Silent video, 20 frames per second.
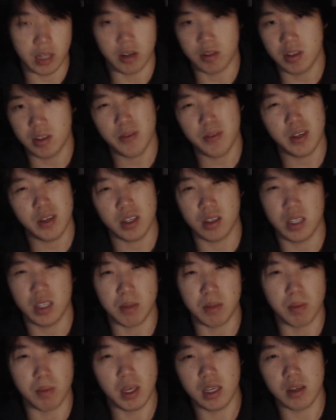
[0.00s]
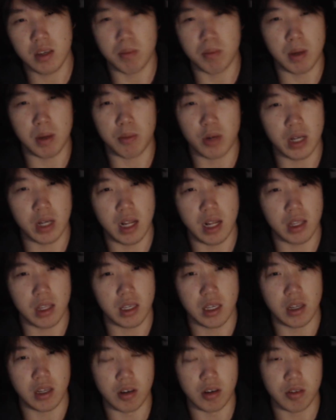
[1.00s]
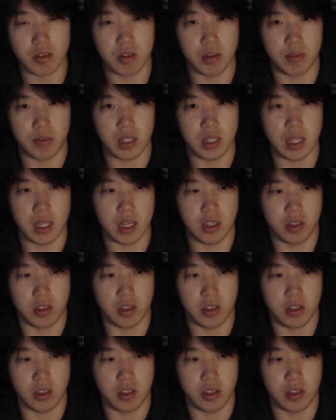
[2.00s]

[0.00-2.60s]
See if I can like make a memory allocator and stuff like that.